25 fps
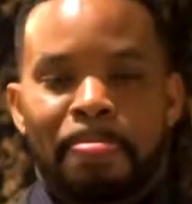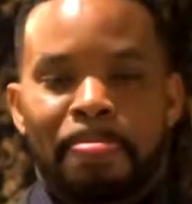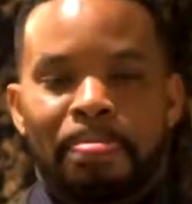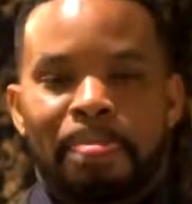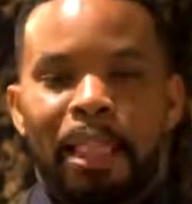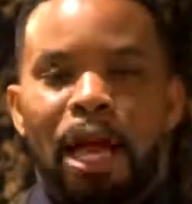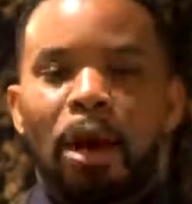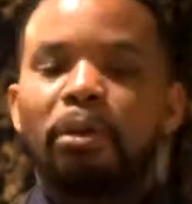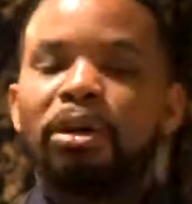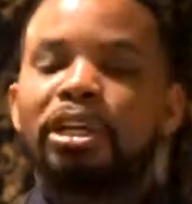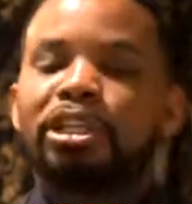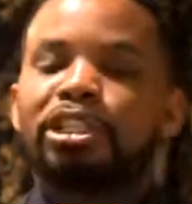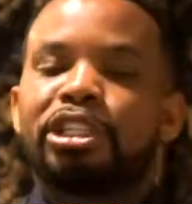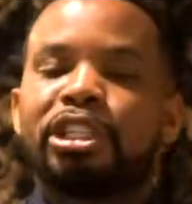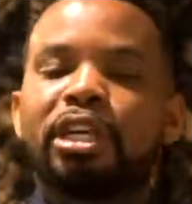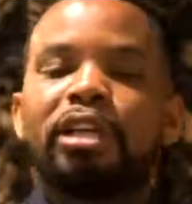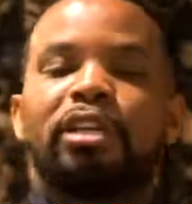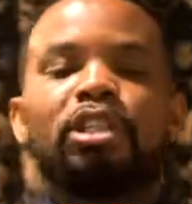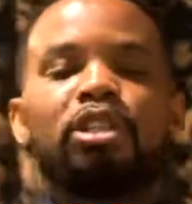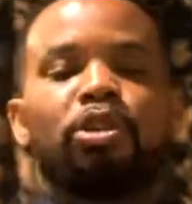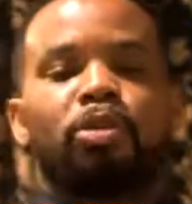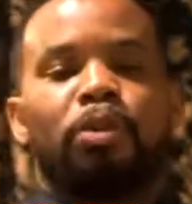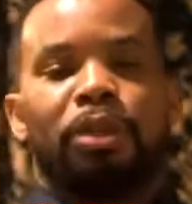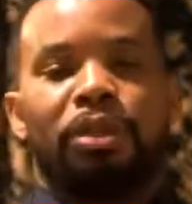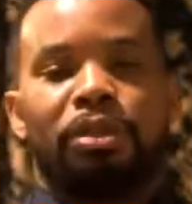Now I want to share
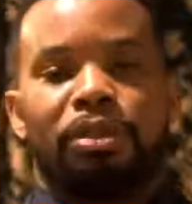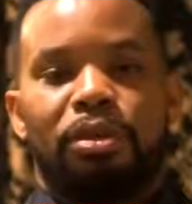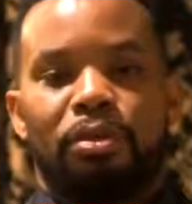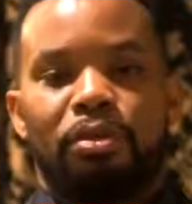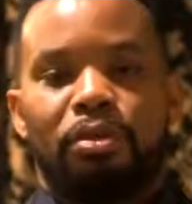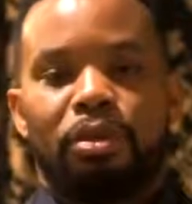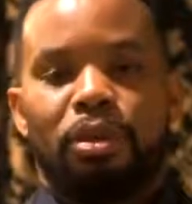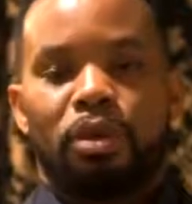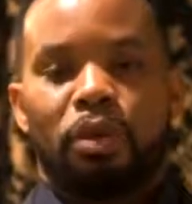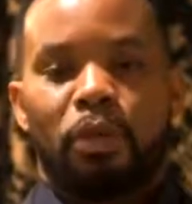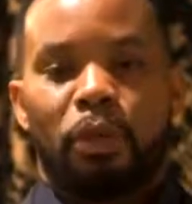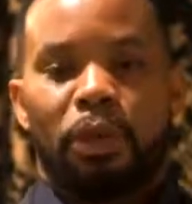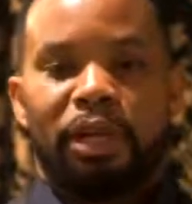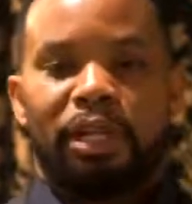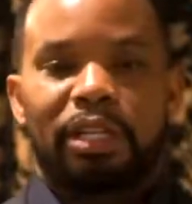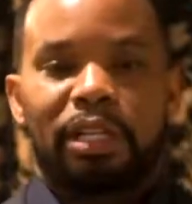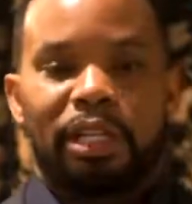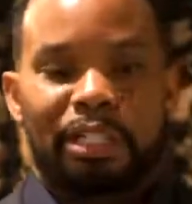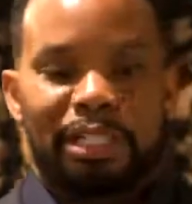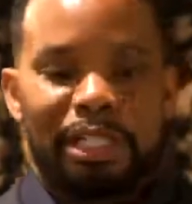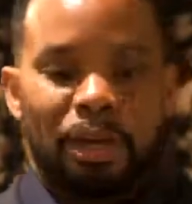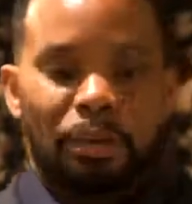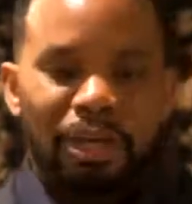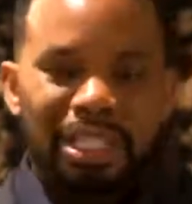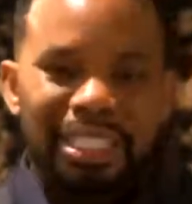this with you real quickly
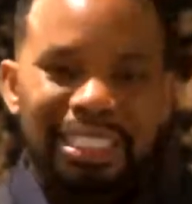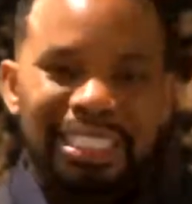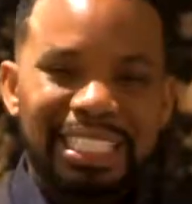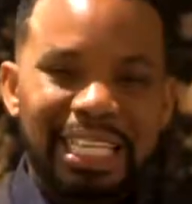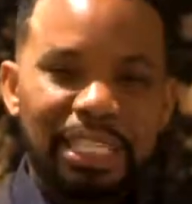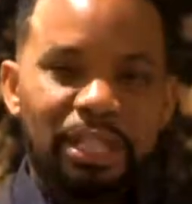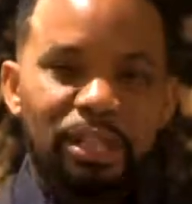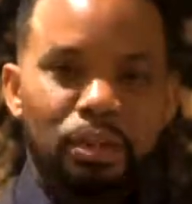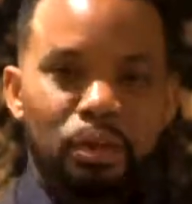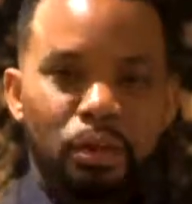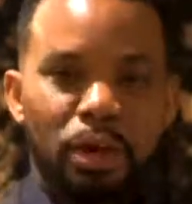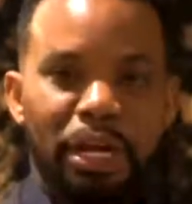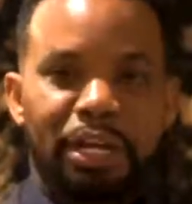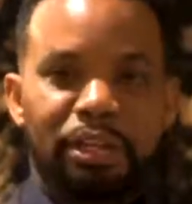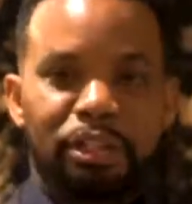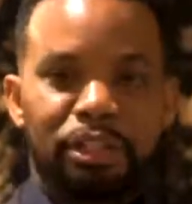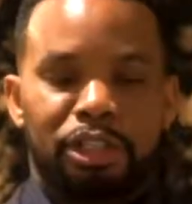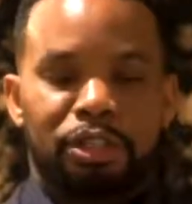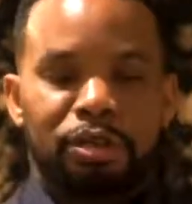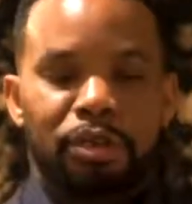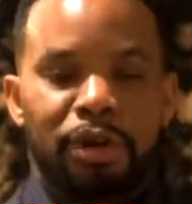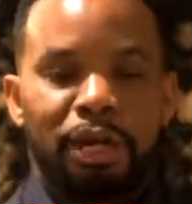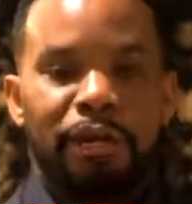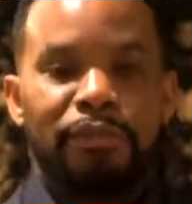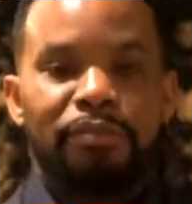because I want to set the record
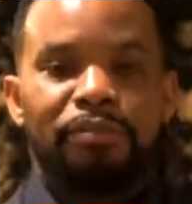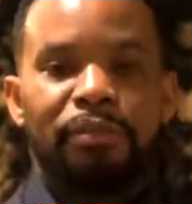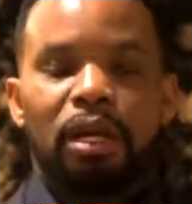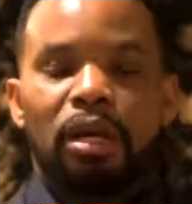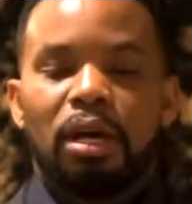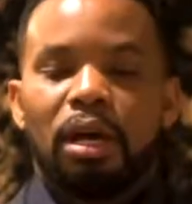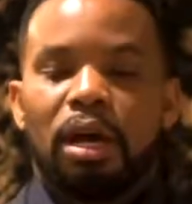straight.